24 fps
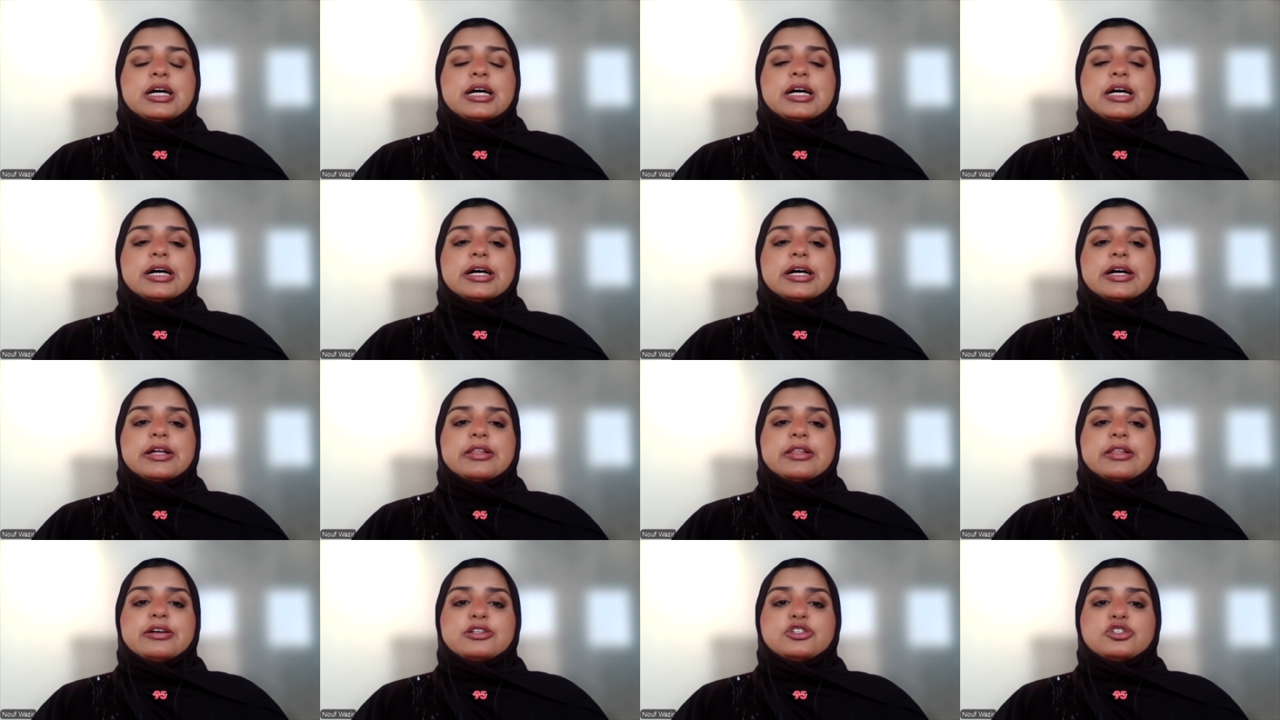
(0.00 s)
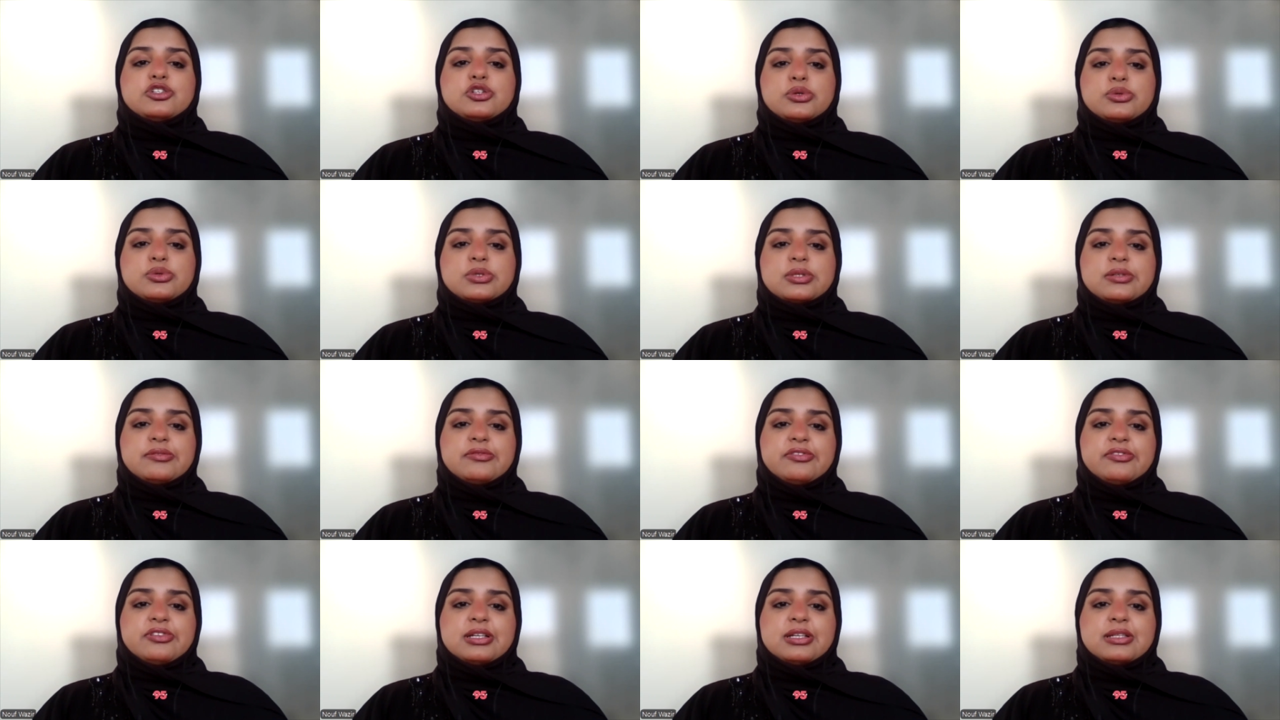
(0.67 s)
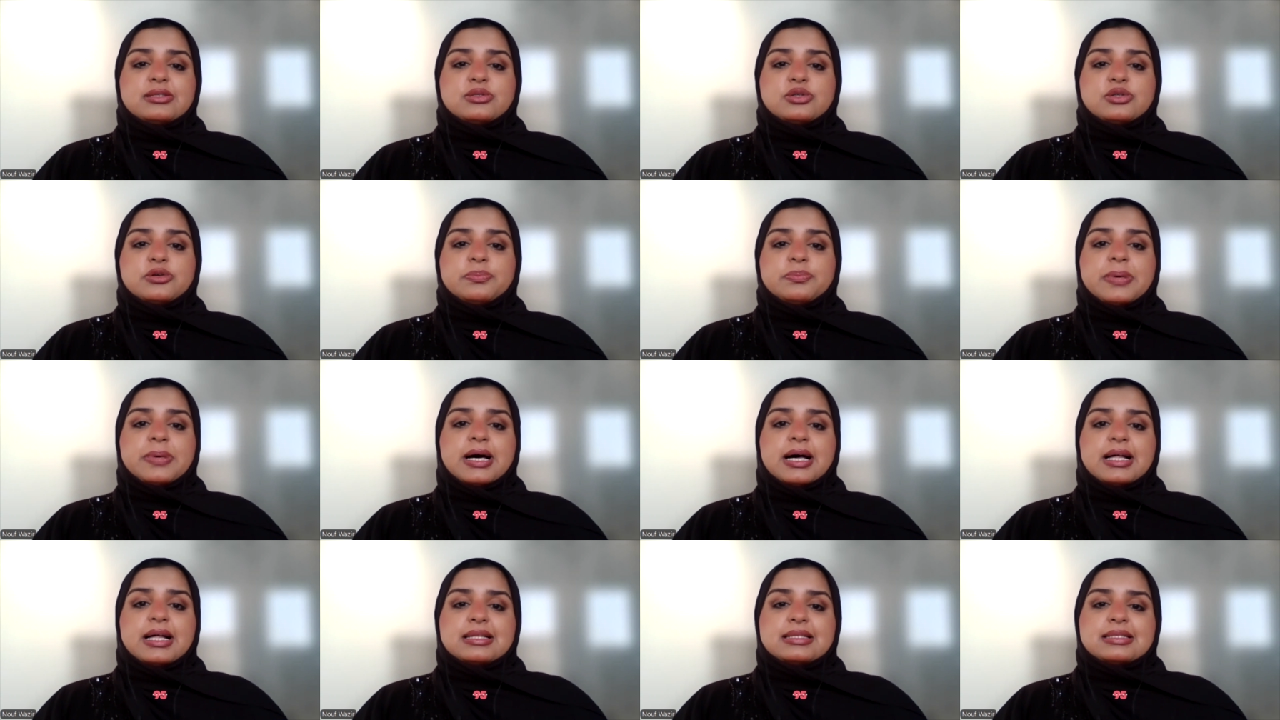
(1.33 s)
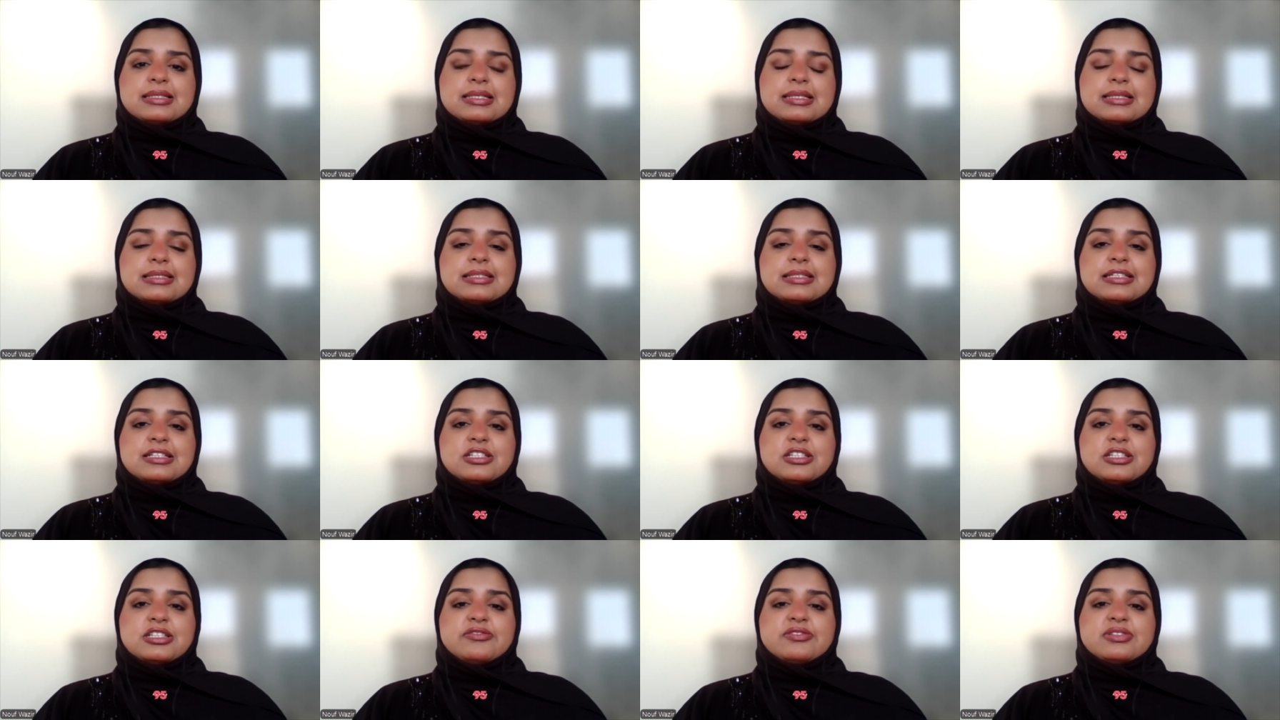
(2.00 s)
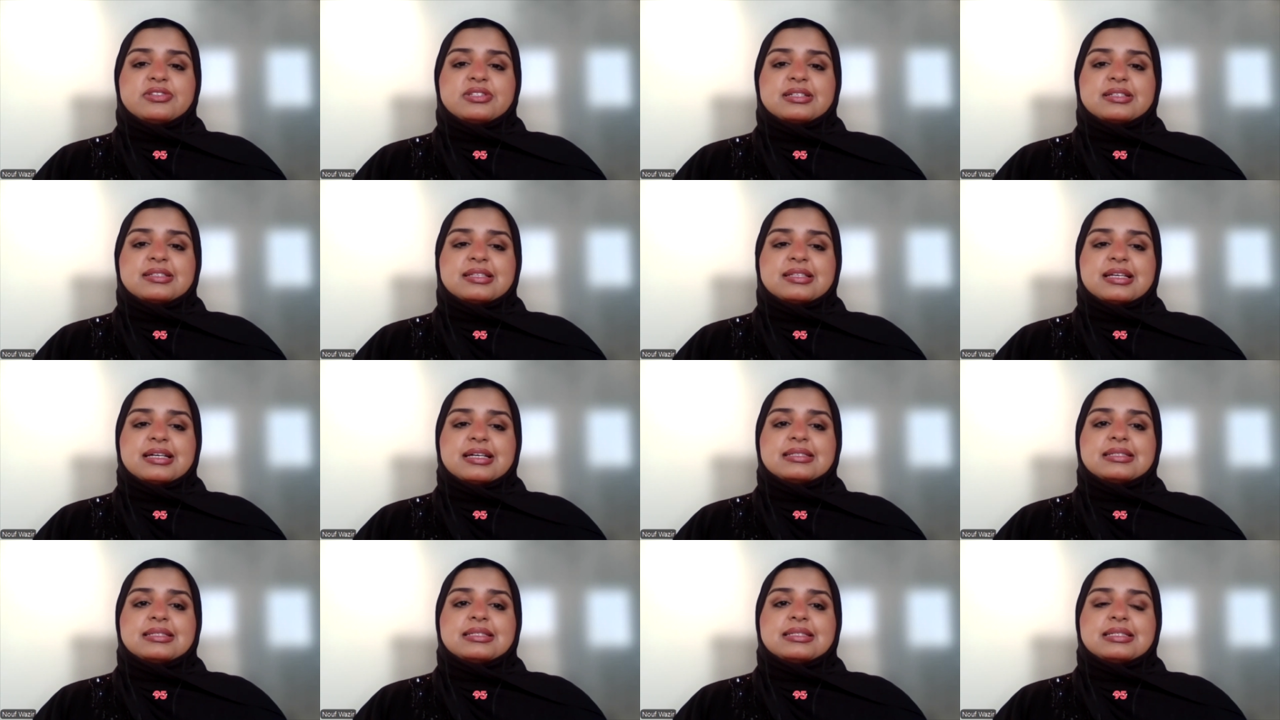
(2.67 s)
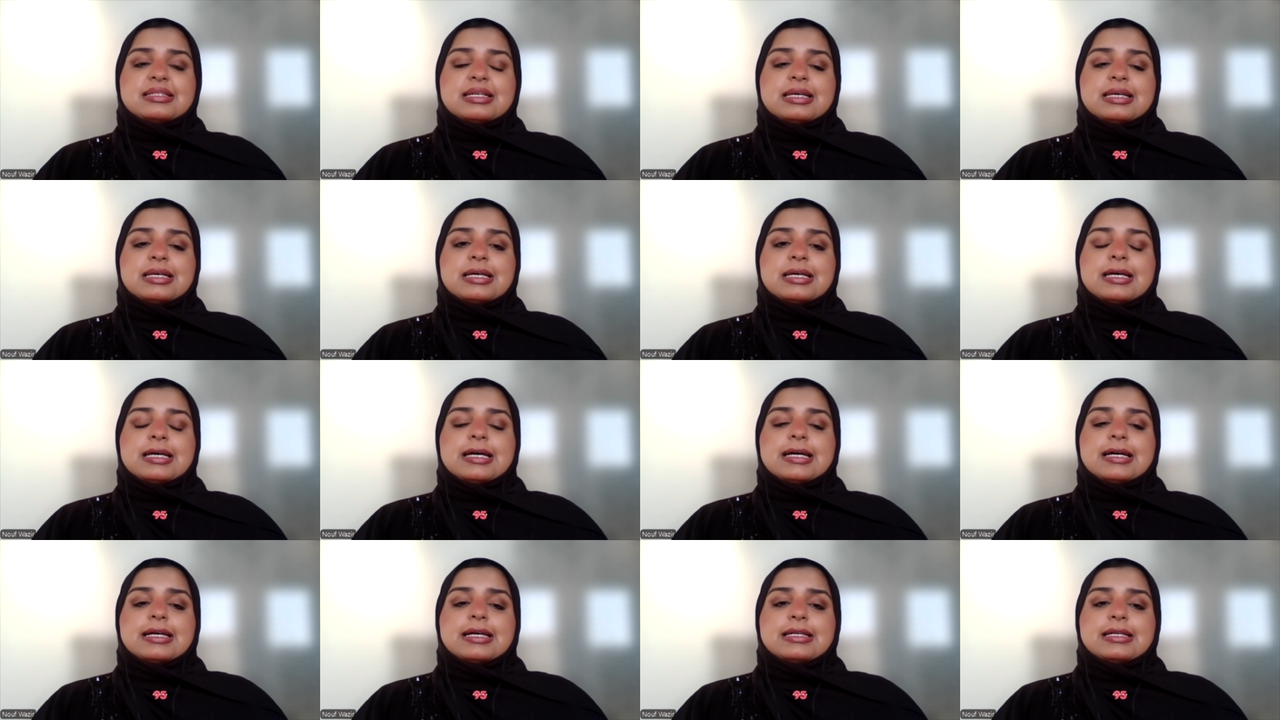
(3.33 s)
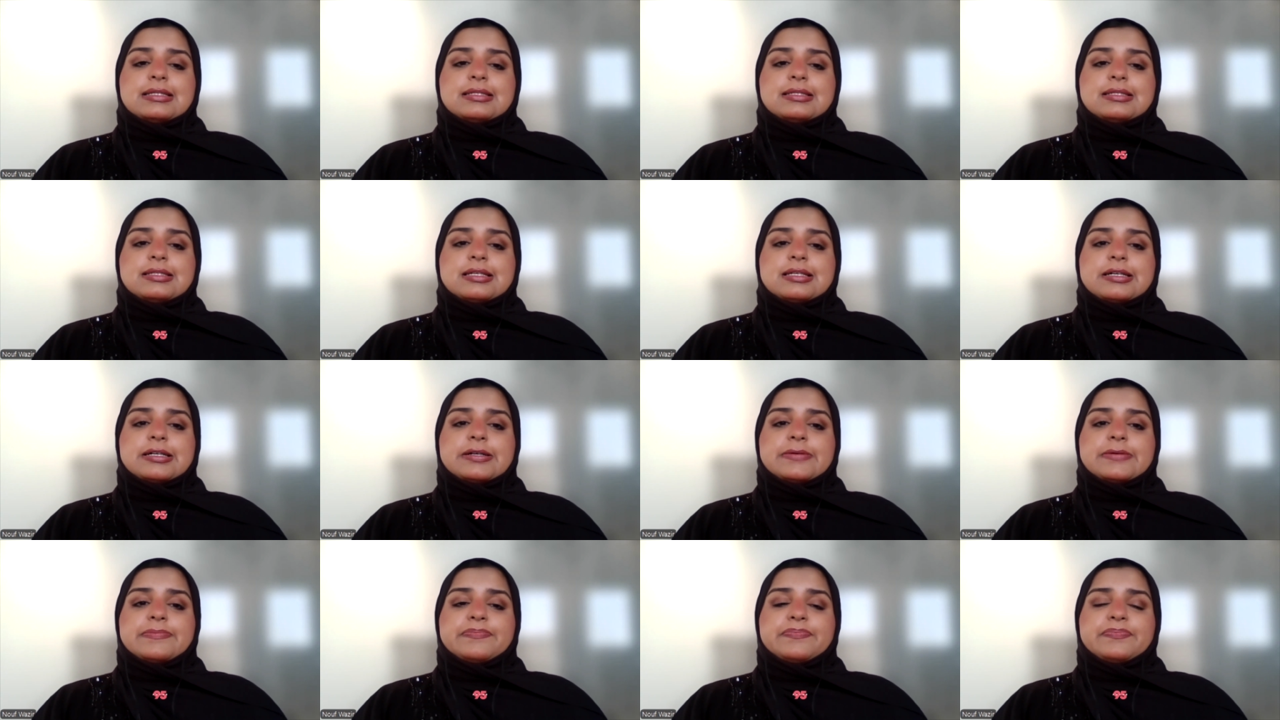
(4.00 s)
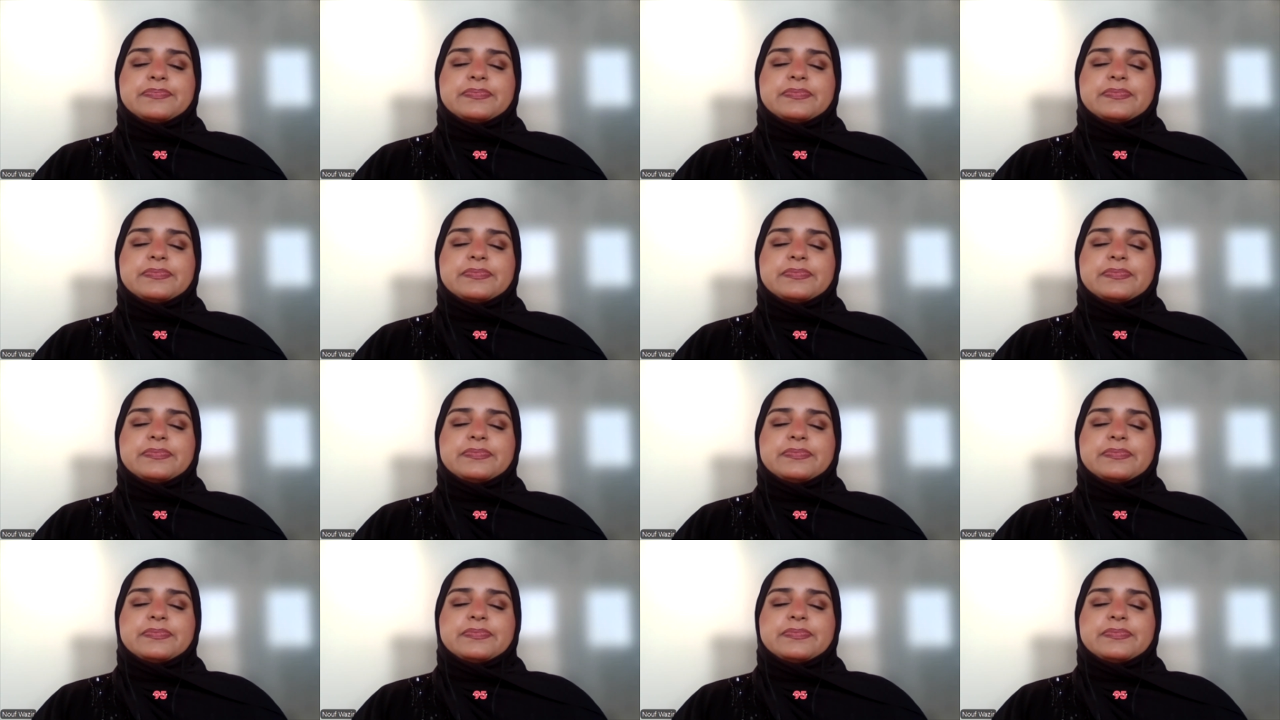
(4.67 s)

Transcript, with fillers: uh, their chosen fields or paths and achieve success. And uh,